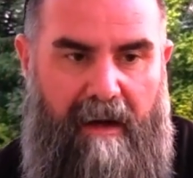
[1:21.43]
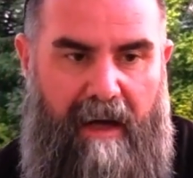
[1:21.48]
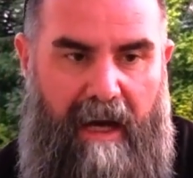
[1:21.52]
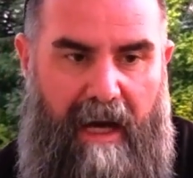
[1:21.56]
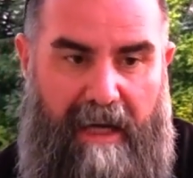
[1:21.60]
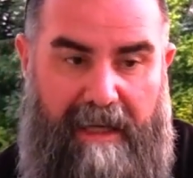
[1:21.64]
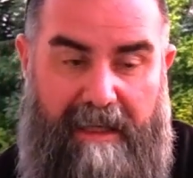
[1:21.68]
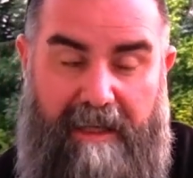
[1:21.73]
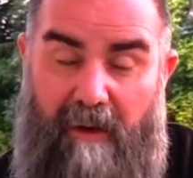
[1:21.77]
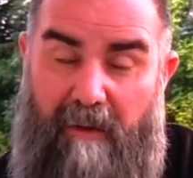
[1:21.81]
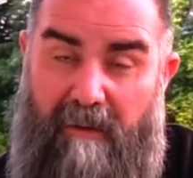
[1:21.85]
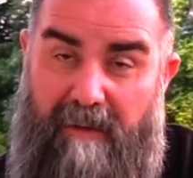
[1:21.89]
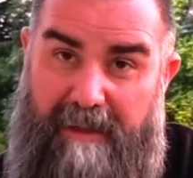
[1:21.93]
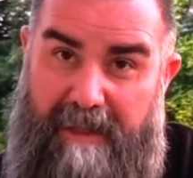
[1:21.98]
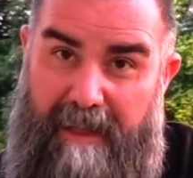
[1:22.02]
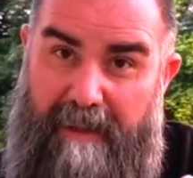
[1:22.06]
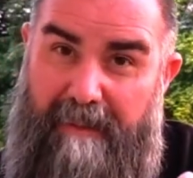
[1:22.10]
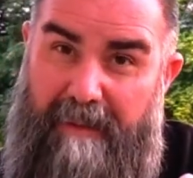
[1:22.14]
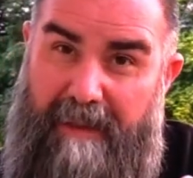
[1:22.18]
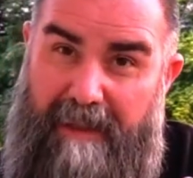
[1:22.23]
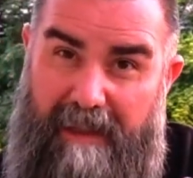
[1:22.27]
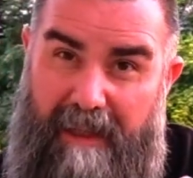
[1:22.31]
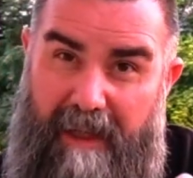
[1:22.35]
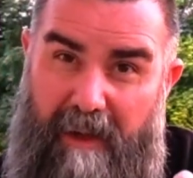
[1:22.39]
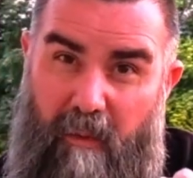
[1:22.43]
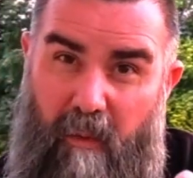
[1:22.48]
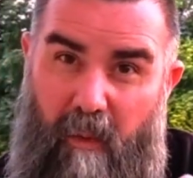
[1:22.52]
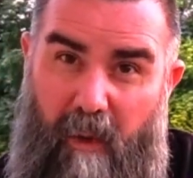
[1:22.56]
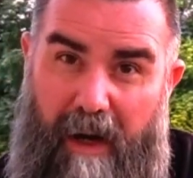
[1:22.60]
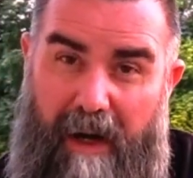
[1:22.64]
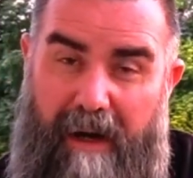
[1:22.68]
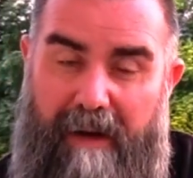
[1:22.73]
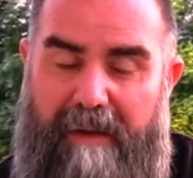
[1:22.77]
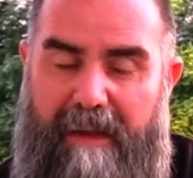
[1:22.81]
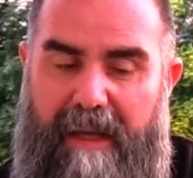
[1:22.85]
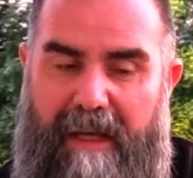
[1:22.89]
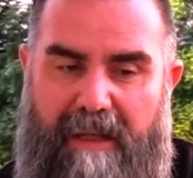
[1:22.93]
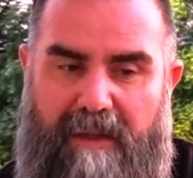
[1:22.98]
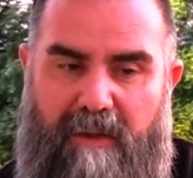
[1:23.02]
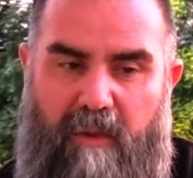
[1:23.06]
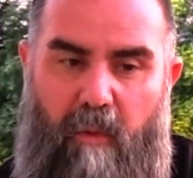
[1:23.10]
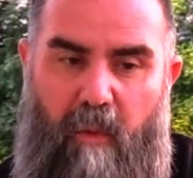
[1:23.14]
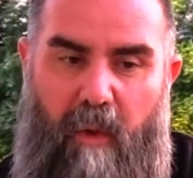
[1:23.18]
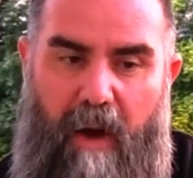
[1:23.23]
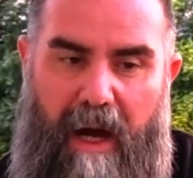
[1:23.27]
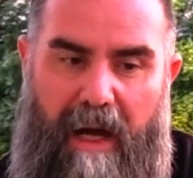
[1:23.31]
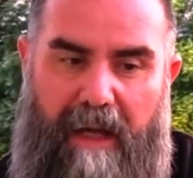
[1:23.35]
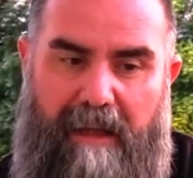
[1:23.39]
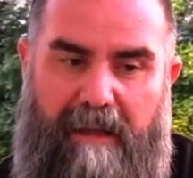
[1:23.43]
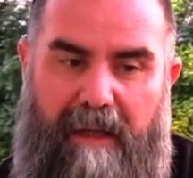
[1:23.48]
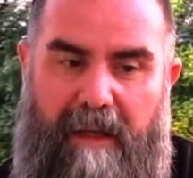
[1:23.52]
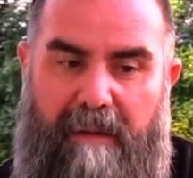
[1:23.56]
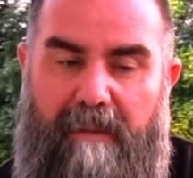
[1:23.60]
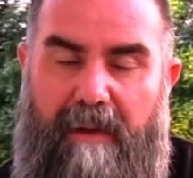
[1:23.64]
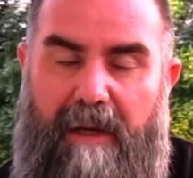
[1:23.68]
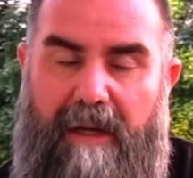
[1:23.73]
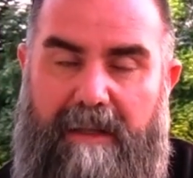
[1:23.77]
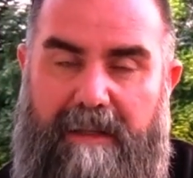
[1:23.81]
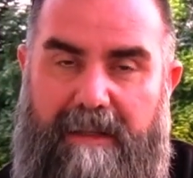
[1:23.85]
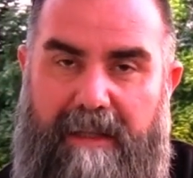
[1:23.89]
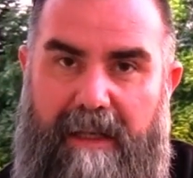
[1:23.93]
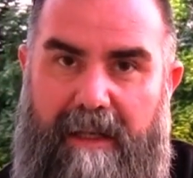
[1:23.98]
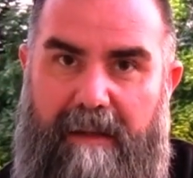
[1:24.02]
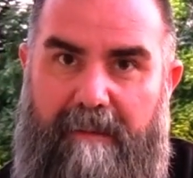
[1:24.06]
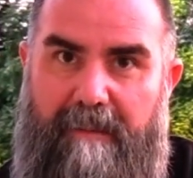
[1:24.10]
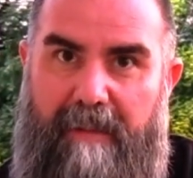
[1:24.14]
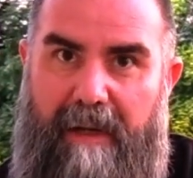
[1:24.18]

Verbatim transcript: I don't typically wear this while I'm hunting,